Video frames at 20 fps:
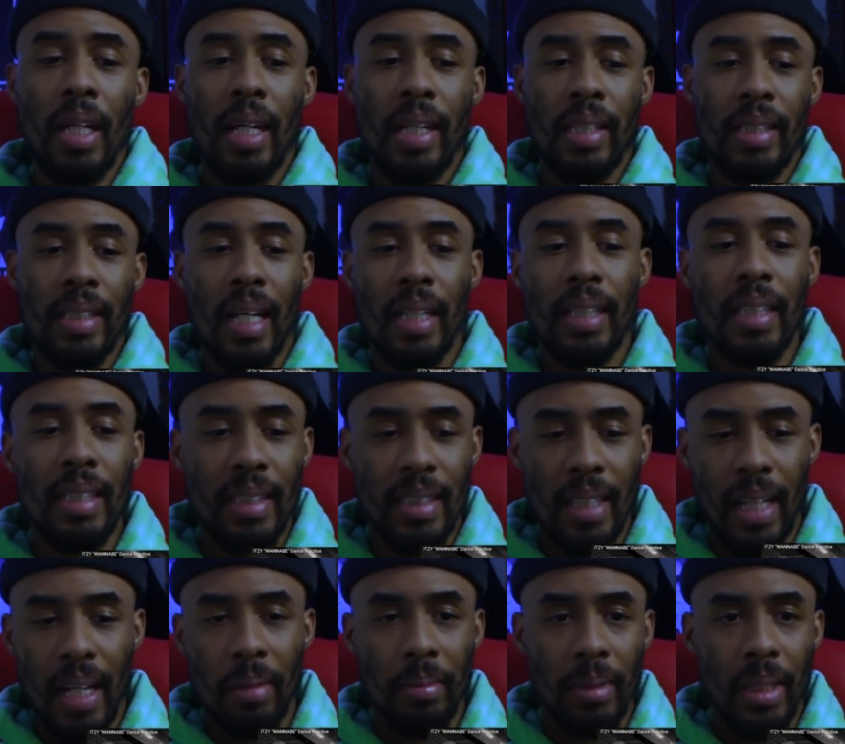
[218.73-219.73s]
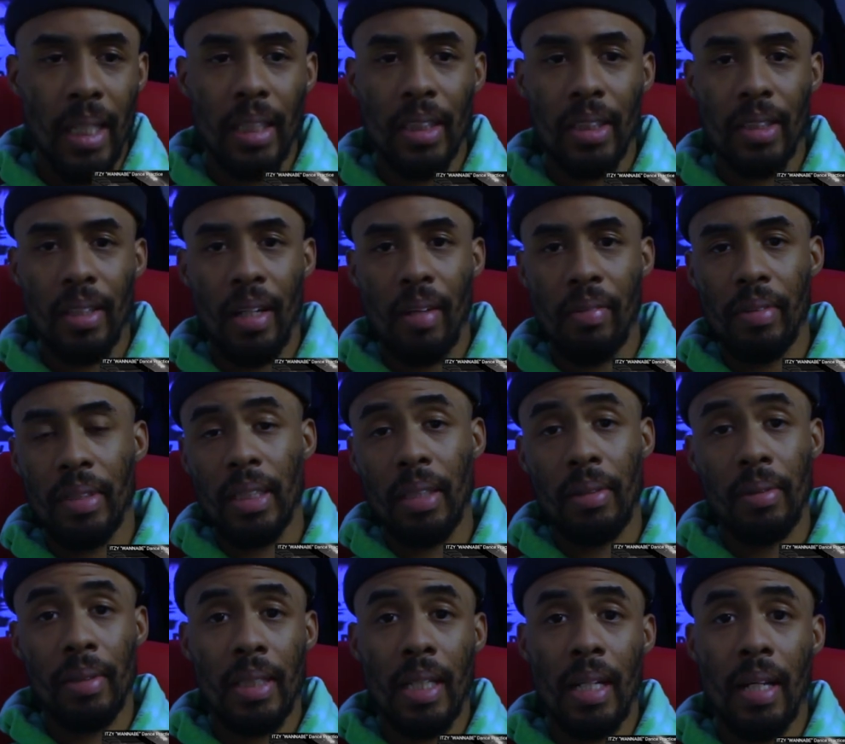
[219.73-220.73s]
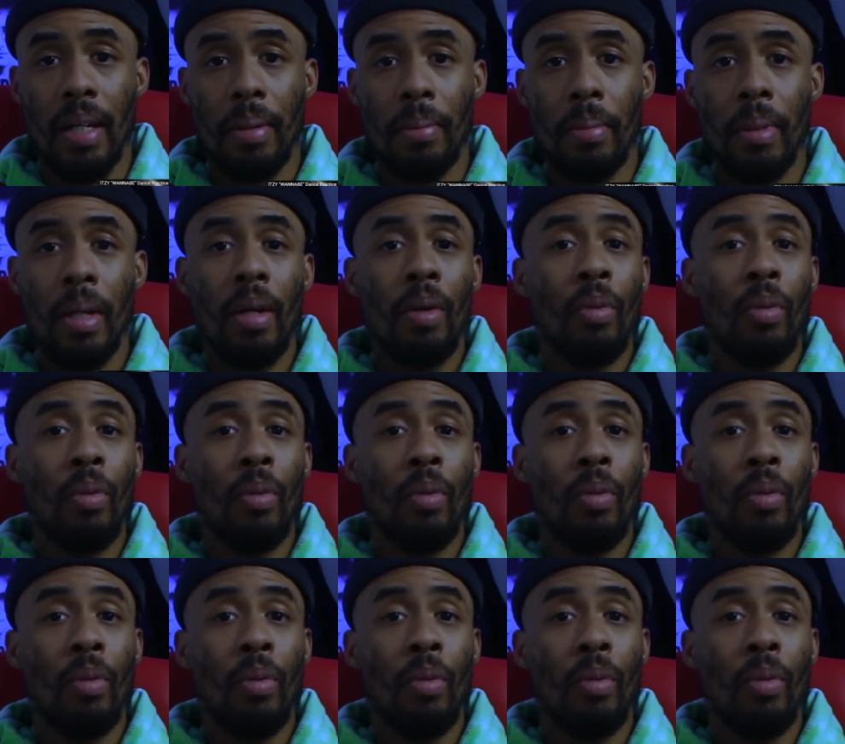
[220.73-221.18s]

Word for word: it's not the same texture every single time.